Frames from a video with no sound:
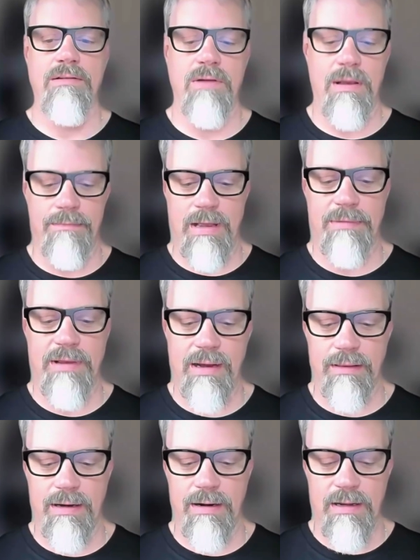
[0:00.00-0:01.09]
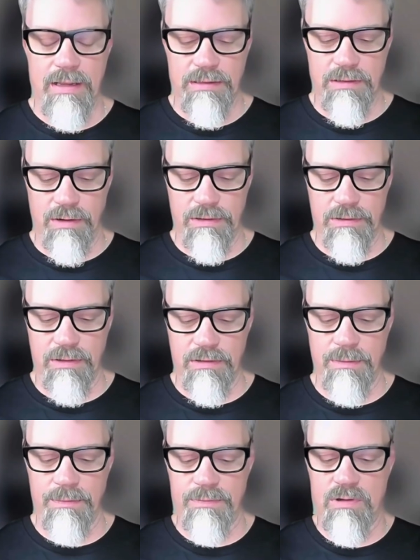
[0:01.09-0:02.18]
So I'm getting there. So
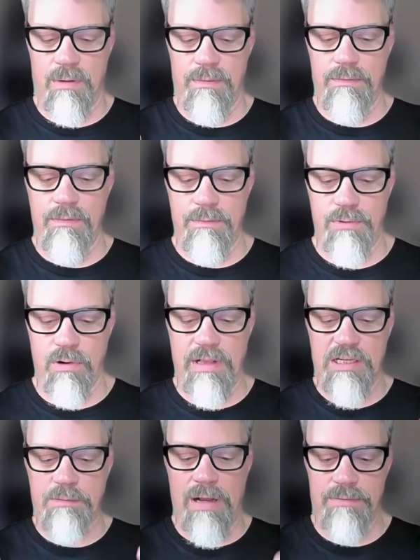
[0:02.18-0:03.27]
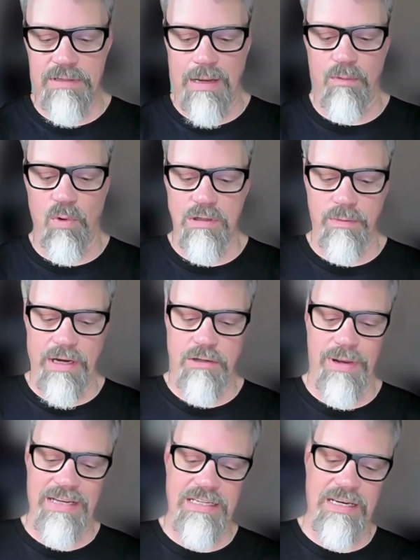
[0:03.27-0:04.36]
brokerless pub sub was a way
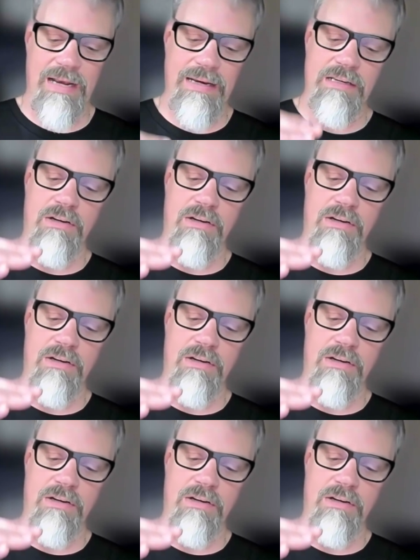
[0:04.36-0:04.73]
to extend it,